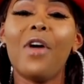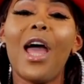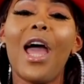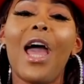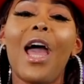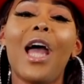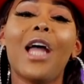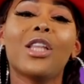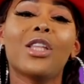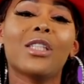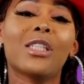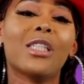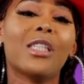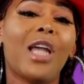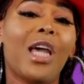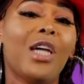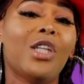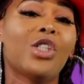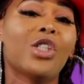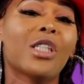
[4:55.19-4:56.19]
had the
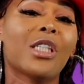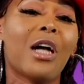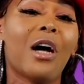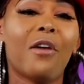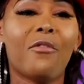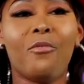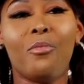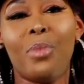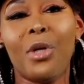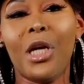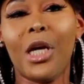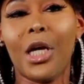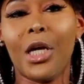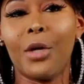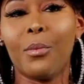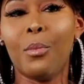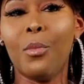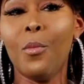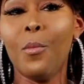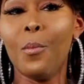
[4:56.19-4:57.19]
stages of
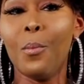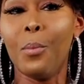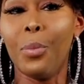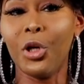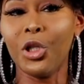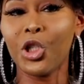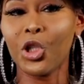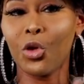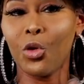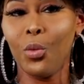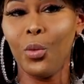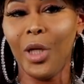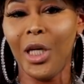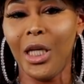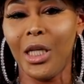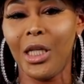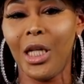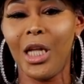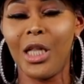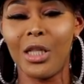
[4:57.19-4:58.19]
being butch
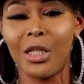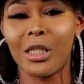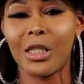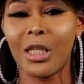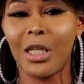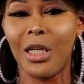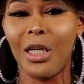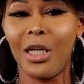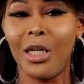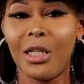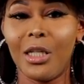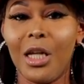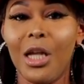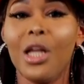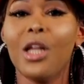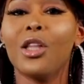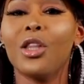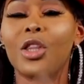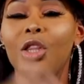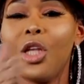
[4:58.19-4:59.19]
queen in the scene.
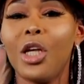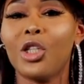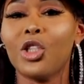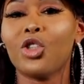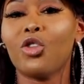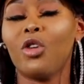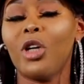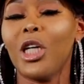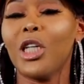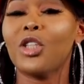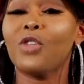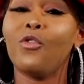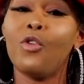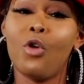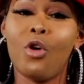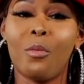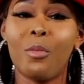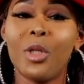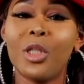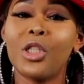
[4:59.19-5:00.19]
then
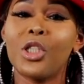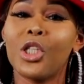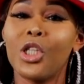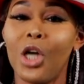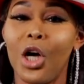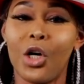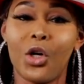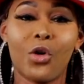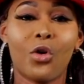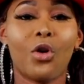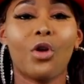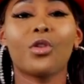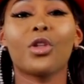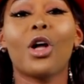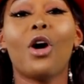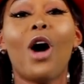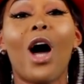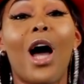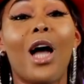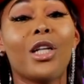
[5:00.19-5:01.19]
transform into a girl.
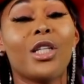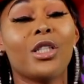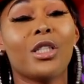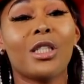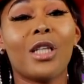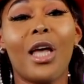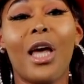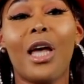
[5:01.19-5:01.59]
No, I just